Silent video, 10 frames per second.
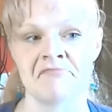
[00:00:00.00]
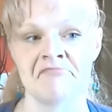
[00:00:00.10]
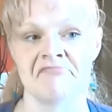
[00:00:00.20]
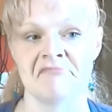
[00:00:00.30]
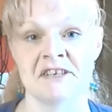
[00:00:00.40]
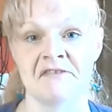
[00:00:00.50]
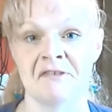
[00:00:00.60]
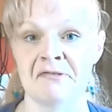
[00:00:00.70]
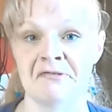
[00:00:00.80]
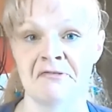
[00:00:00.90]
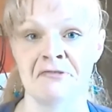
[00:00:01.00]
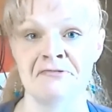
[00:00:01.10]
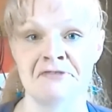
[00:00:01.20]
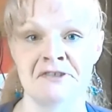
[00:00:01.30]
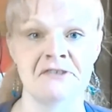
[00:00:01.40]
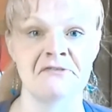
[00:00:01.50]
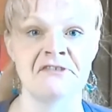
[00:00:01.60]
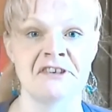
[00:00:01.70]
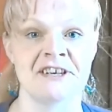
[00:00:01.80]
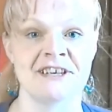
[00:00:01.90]
Didn't even go to the grocery
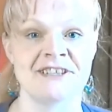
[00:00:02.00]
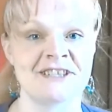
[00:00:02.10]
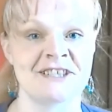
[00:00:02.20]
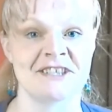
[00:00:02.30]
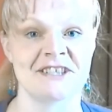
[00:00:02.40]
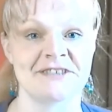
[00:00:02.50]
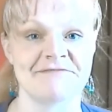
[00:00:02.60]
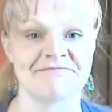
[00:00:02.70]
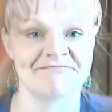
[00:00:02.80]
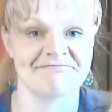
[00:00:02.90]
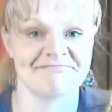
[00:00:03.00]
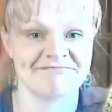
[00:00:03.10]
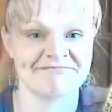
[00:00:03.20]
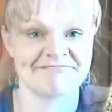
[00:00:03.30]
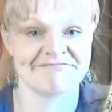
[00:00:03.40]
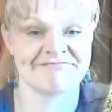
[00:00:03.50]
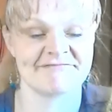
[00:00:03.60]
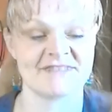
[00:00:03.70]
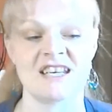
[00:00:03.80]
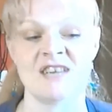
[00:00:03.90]
store. I didn't
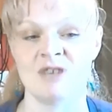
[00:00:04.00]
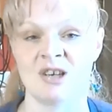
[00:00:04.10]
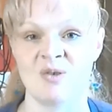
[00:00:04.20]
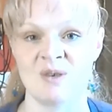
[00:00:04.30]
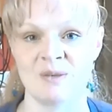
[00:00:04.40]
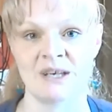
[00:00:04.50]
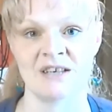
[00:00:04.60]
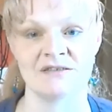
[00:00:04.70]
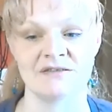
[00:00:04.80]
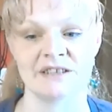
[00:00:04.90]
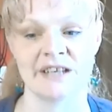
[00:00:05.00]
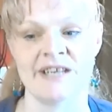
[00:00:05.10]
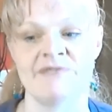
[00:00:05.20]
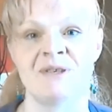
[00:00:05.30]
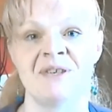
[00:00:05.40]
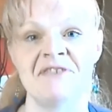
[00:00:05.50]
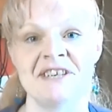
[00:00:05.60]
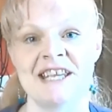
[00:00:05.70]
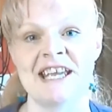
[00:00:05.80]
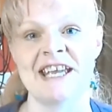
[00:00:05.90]
want to go anywhere. I didn't want to do
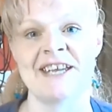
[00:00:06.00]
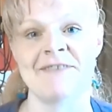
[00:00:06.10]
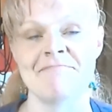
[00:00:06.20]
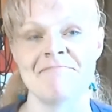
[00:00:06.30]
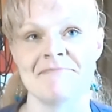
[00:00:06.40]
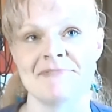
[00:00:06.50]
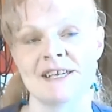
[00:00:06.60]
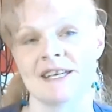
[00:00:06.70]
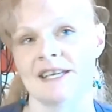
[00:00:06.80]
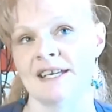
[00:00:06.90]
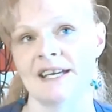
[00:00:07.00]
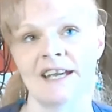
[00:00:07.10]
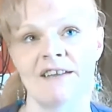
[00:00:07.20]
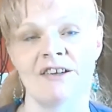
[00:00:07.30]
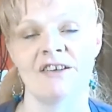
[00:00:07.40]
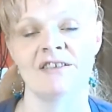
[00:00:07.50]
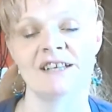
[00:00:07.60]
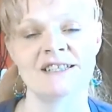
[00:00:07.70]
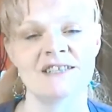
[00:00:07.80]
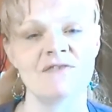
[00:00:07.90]
anything. I don't know.
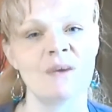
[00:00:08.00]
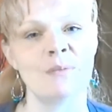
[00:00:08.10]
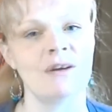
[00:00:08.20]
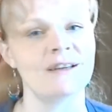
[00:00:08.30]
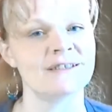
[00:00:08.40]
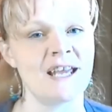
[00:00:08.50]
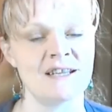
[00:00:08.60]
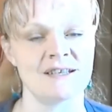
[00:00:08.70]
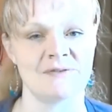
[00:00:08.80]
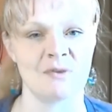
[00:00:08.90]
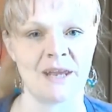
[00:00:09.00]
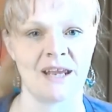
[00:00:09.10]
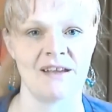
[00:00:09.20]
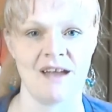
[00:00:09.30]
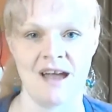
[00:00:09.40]
February's like this for me.